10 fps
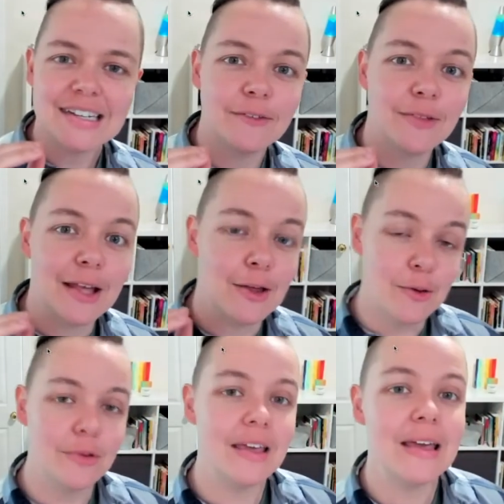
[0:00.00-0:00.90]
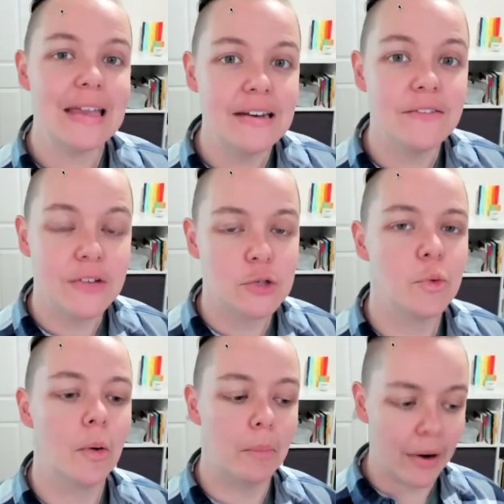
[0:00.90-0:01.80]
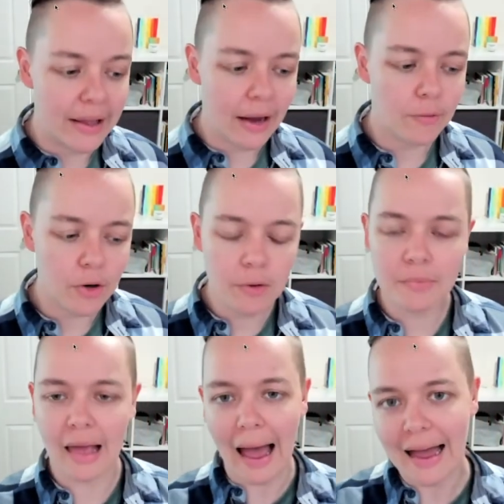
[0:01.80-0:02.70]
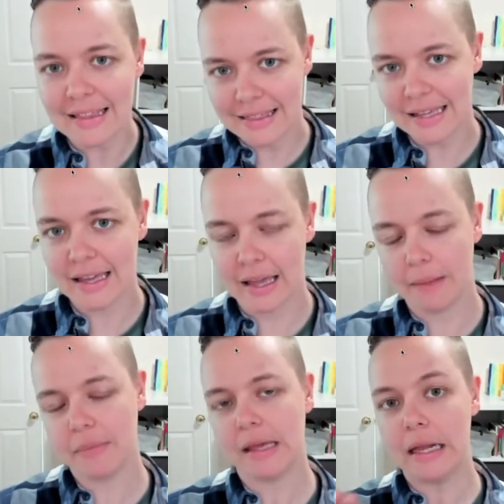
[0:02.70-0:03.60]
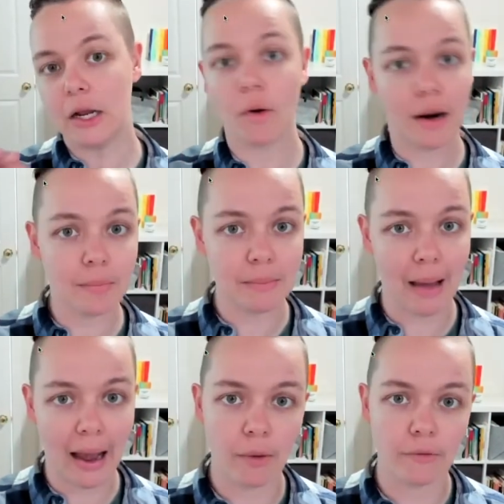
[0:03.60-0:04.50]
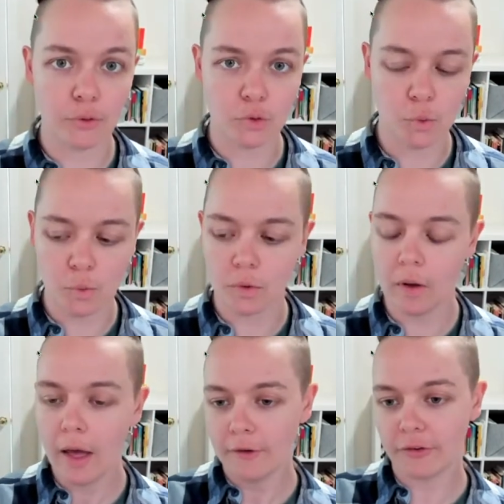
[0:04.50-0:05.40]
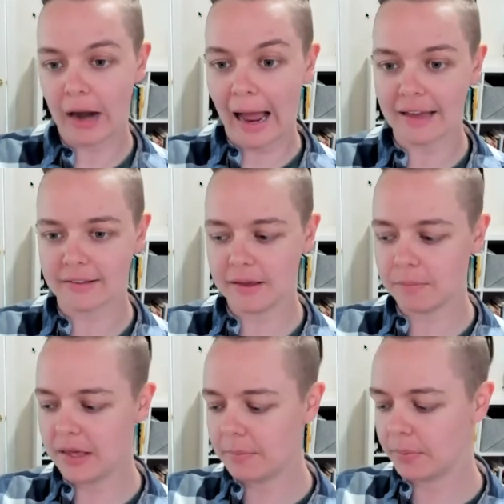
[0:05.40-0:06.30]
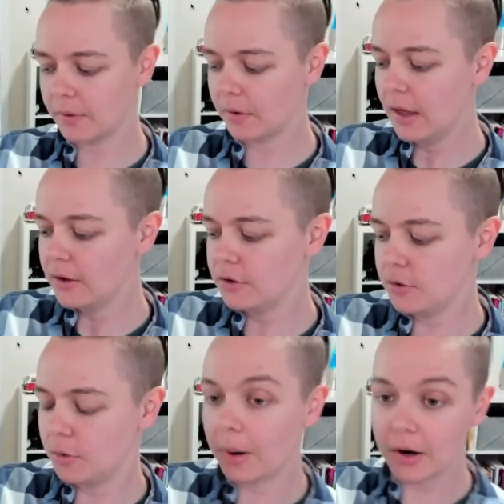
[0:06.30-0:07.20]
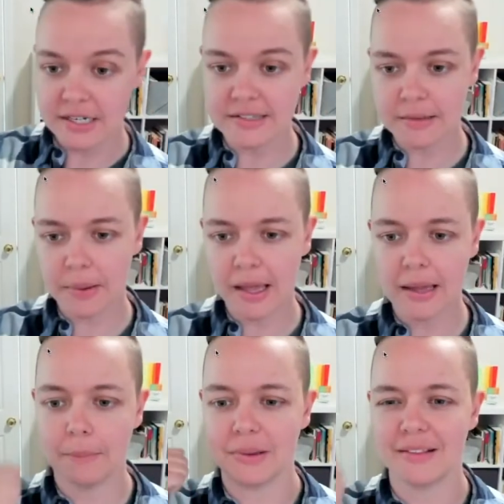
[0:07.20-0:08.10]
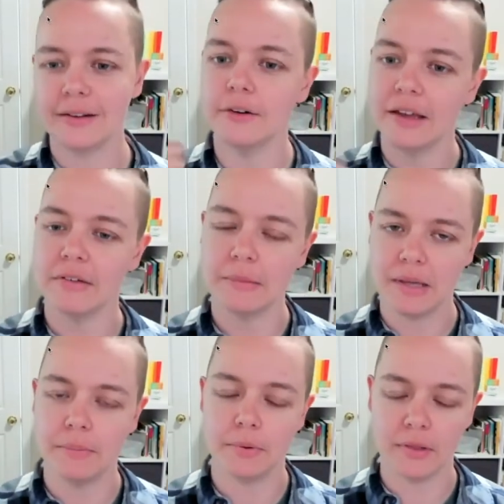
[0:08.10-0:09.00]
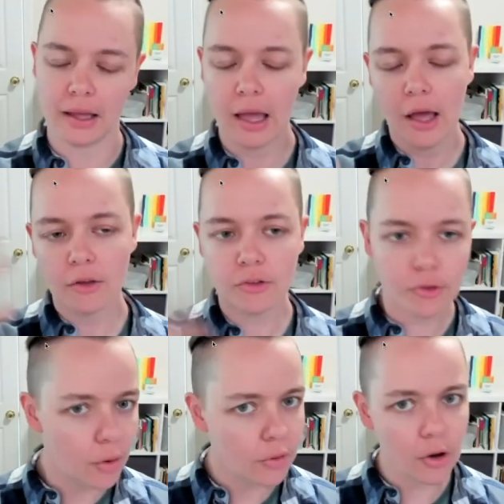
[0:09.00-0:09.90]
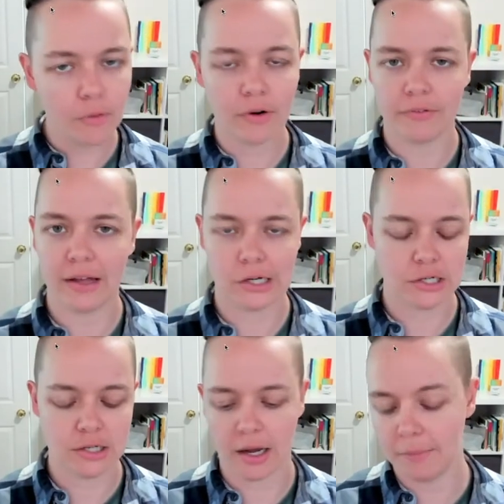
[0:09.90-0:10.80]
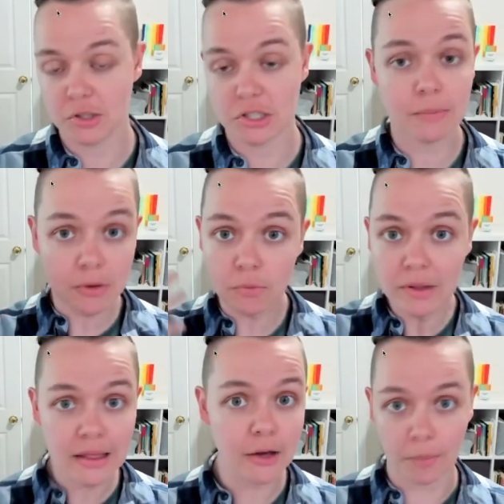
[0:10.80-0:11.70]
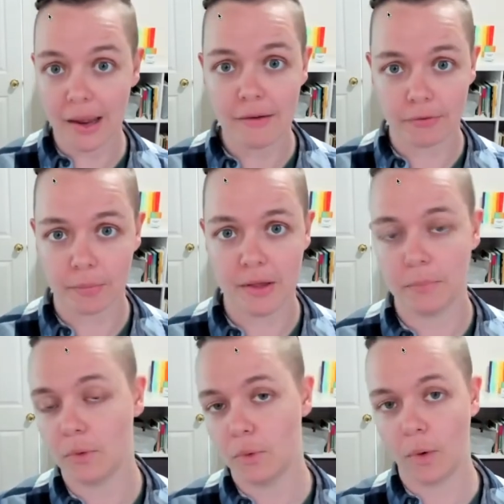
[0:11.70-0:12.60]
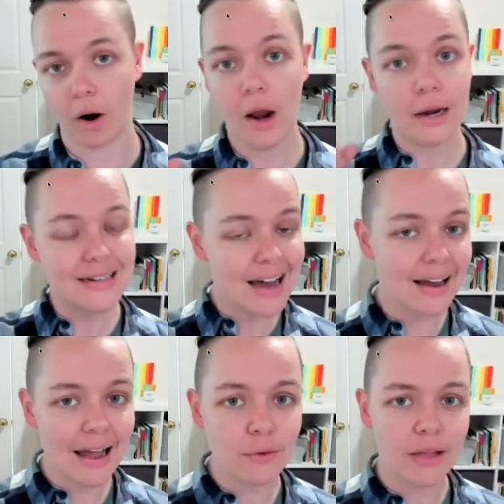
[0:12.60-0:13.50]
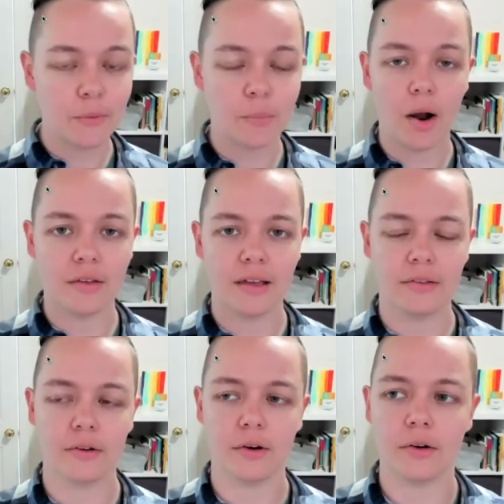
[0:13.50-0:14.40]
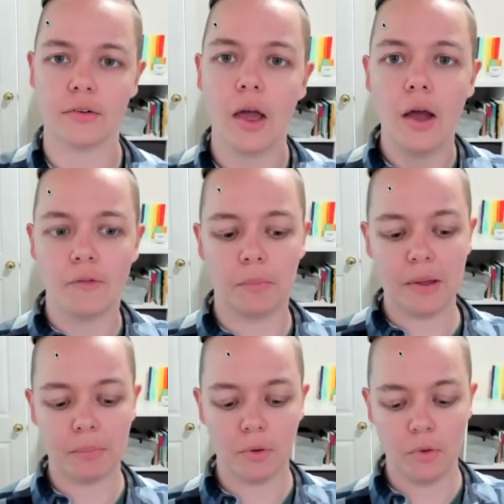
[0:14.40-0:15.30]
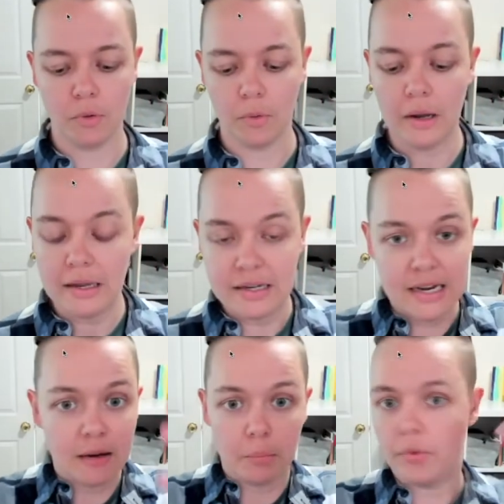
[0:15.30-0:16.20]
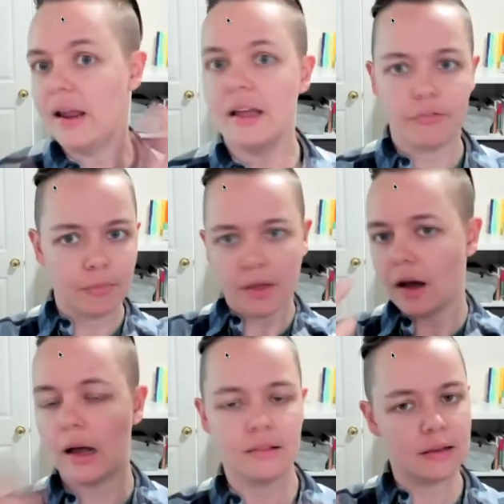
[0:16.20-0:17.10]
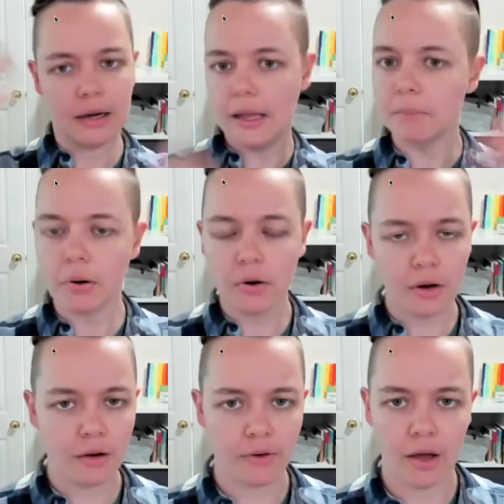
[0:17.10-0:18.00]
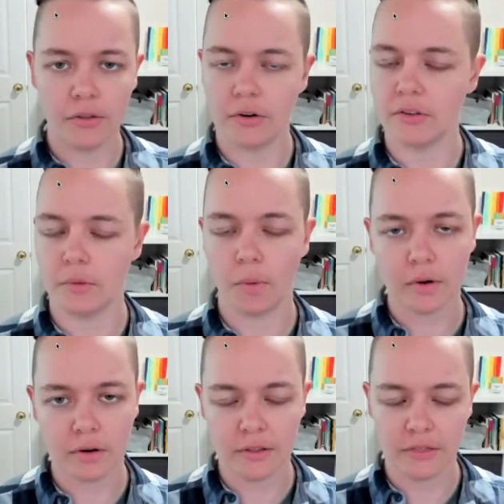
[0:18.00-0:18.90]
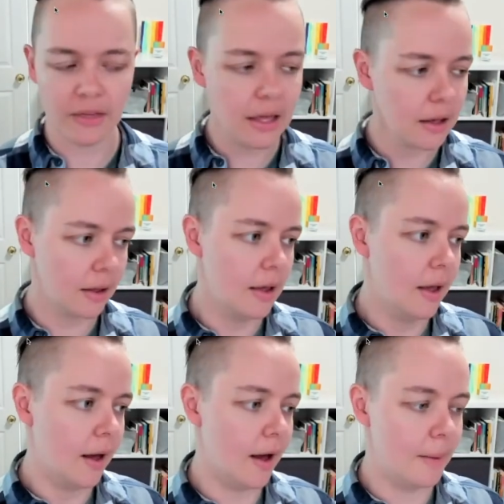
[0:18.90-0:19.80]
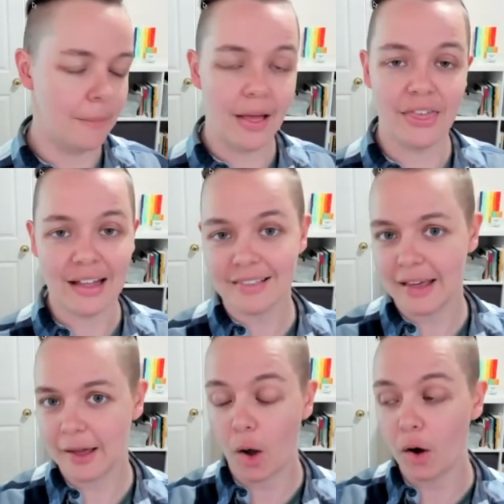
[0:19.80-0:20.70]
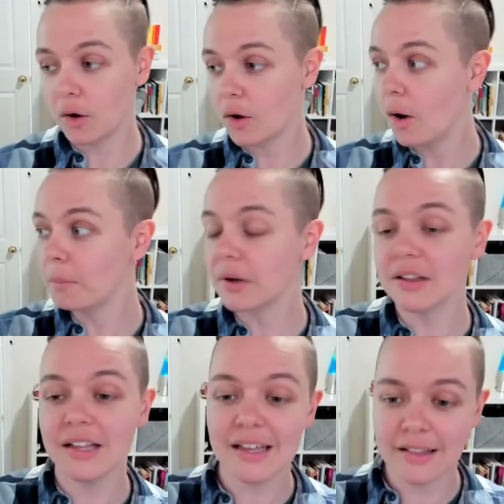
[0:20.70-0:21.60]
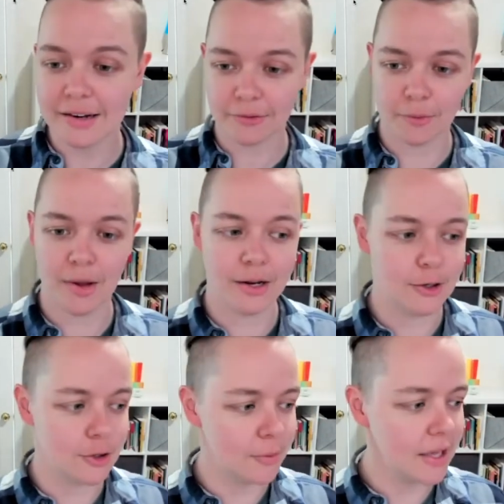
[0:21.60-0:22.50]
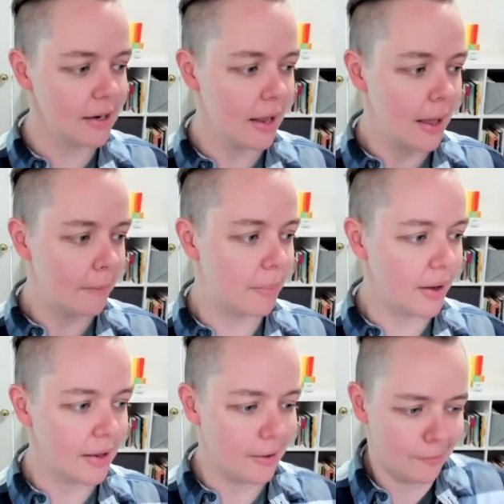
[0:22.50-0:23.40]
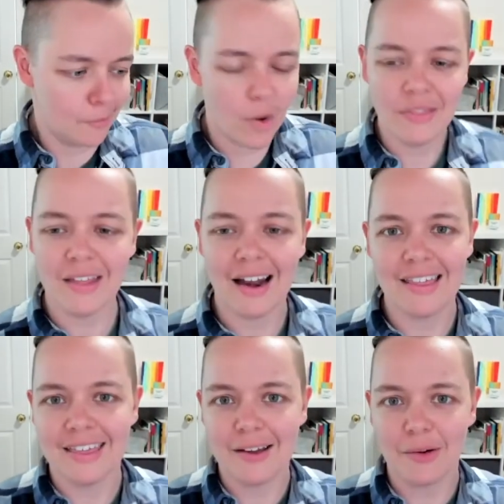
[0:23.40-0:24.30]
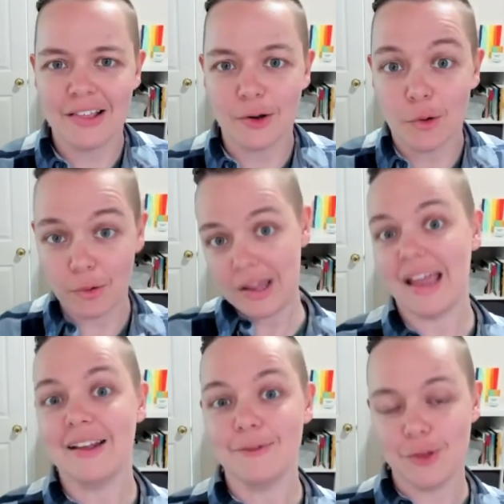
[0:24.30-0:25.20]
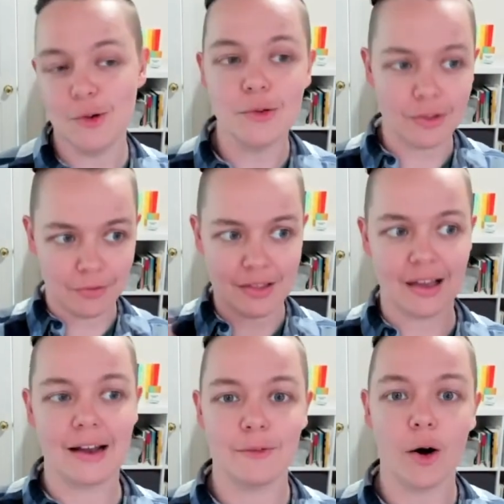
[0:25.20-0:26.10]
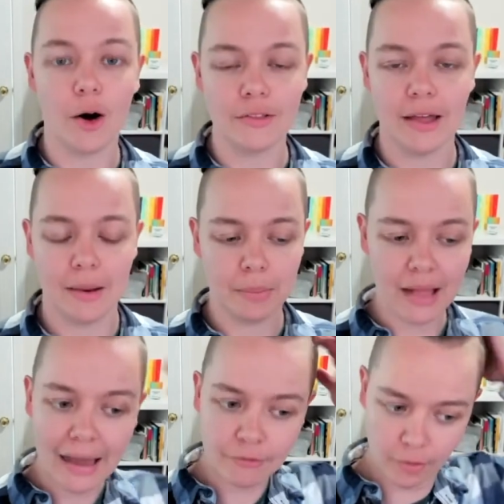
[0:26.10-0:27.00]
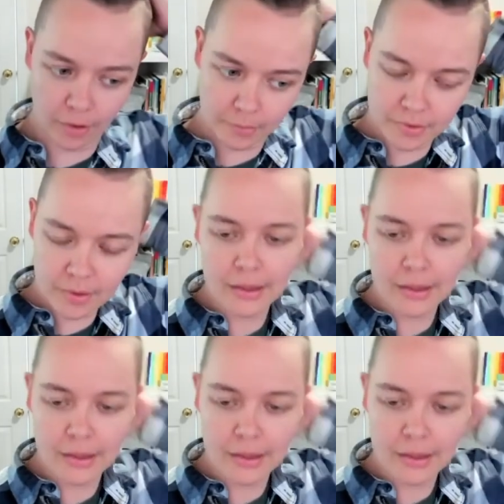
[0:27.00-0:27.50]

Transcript: of like using individual breakout rooms, I think can be an incredibly powerful tool for asking people to participate, but still giving people like solo reflection time, which can be really great for people who are not out loud processors, for people who need a break from the constant input of others in order to think. That's like a completely different way to do it, but one that I think is a creative use of these kind of online platforms.